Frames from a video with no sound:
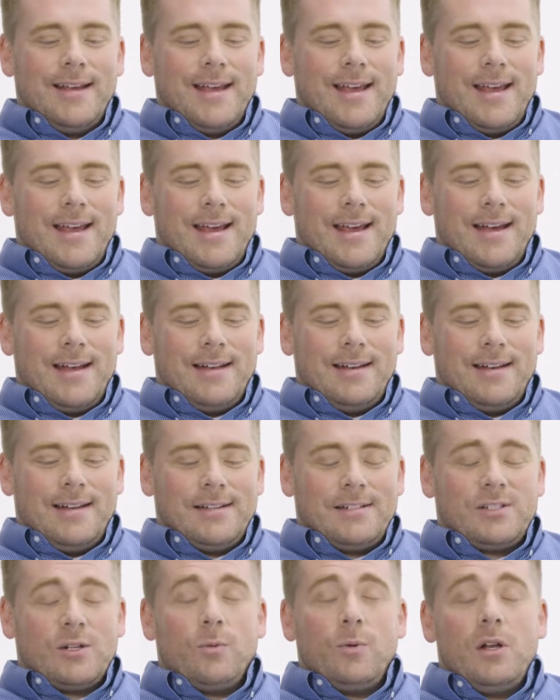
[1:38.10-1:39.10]
And
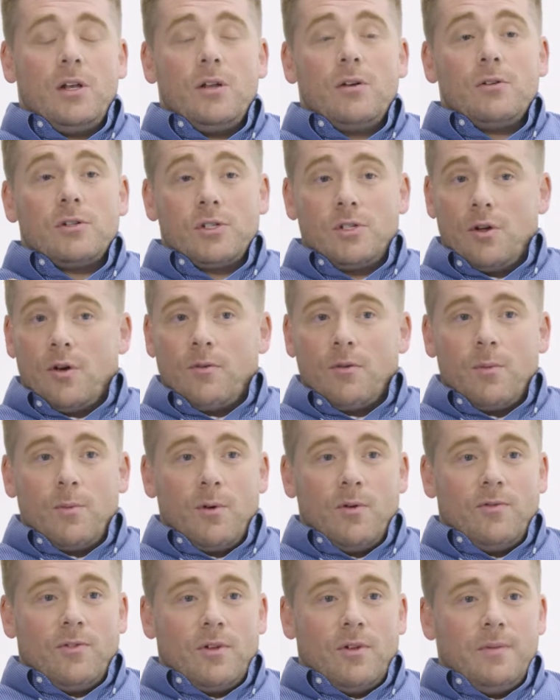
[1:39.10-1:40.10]
so we do snow
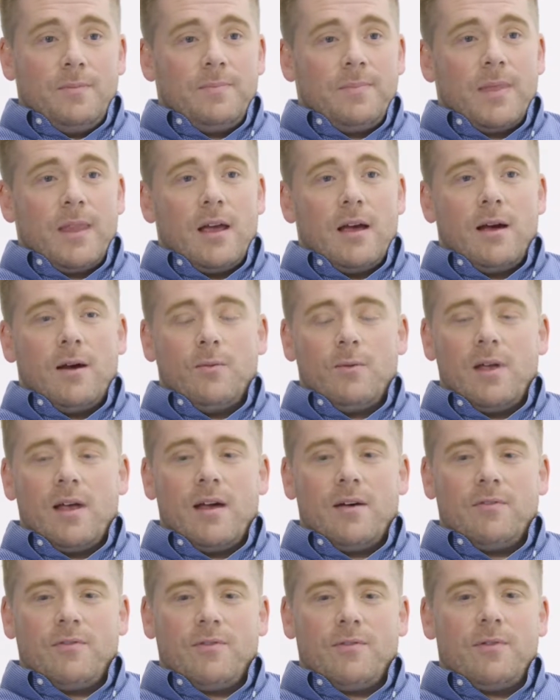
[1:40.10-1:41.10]
removal. We
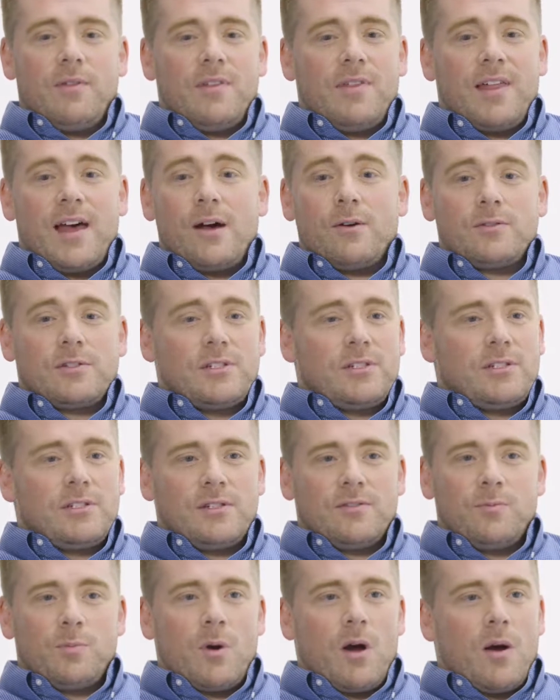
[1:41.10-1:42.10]
have thousands
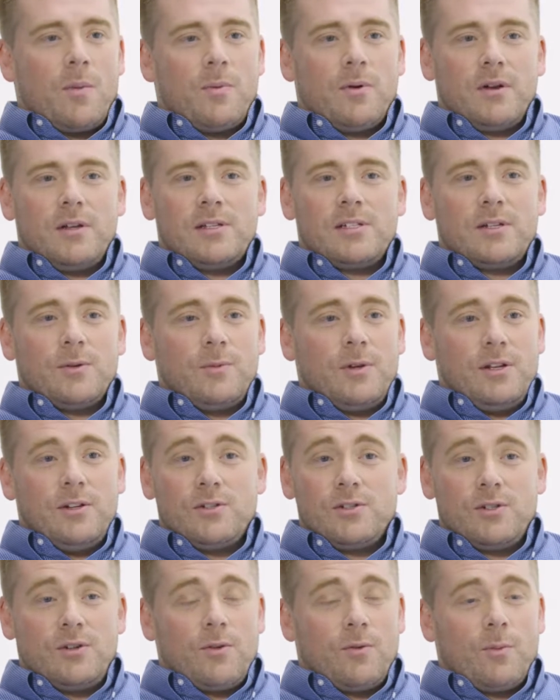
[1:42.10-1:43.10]
of properties that we do
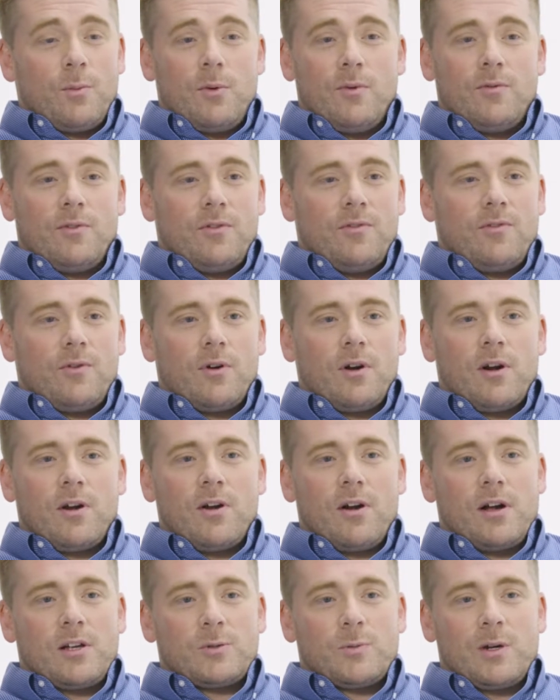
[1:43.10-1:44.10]
snow removal for
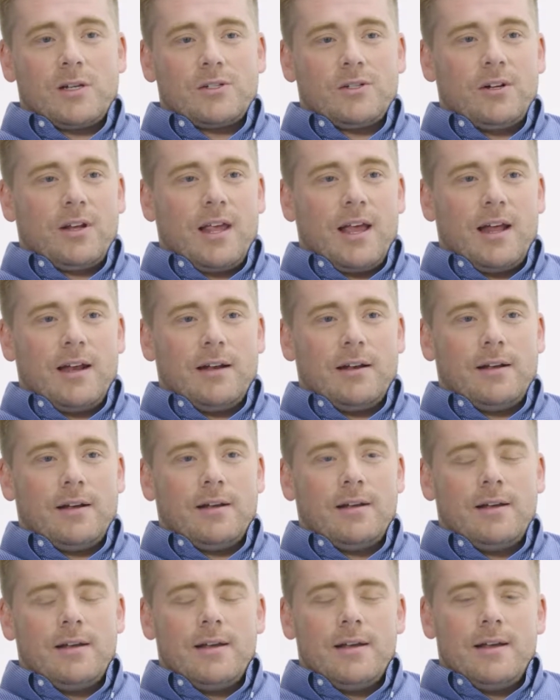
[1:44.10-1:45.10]
across Western
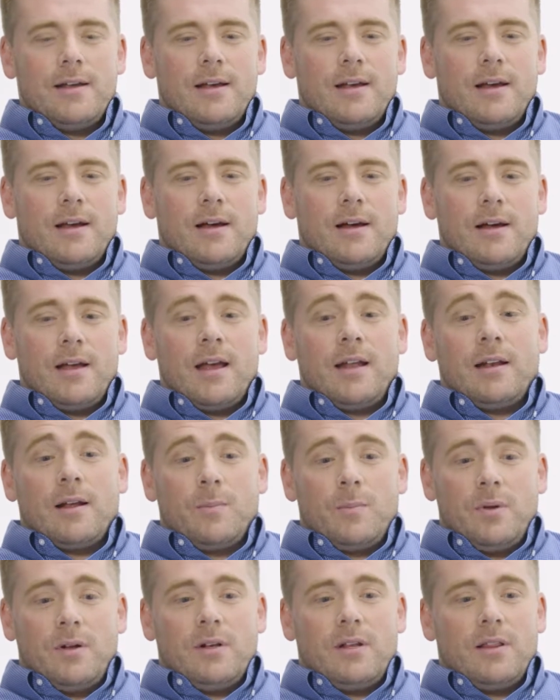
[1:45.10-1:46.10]
Canada and
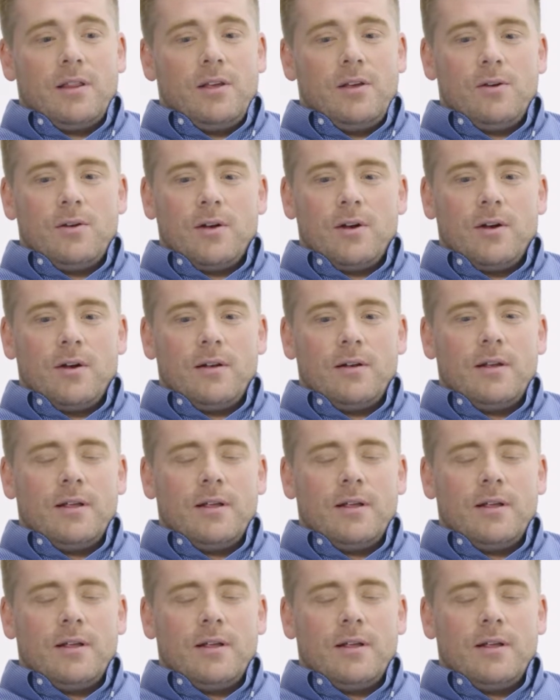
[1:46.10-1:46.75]
up into the Yukon.